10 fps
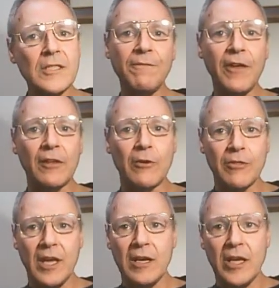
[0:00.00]
This
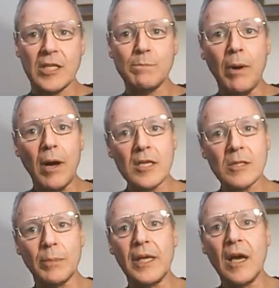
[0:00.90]
failure then is
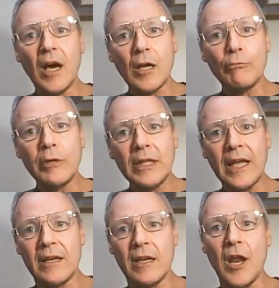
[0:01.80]
possibly
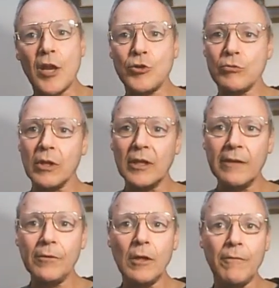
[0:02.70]
unrelated to
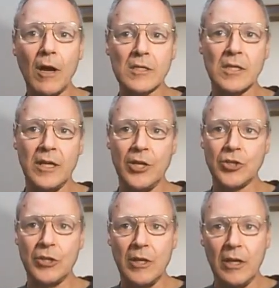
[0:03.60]
the level of
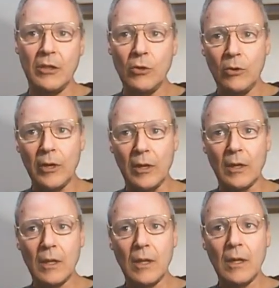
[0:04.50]
oxidation in the
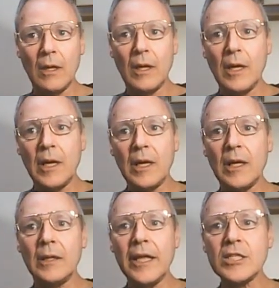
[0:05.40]
oil.
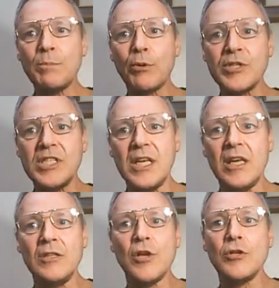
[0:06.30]
Let's
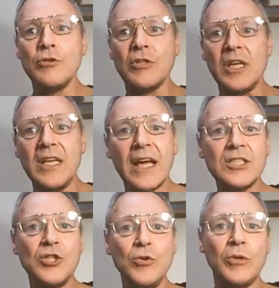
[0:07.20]
proceed to the
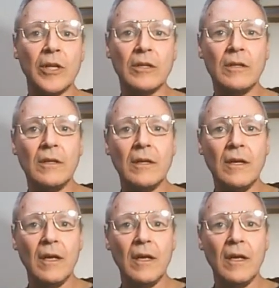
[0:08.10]
next unit.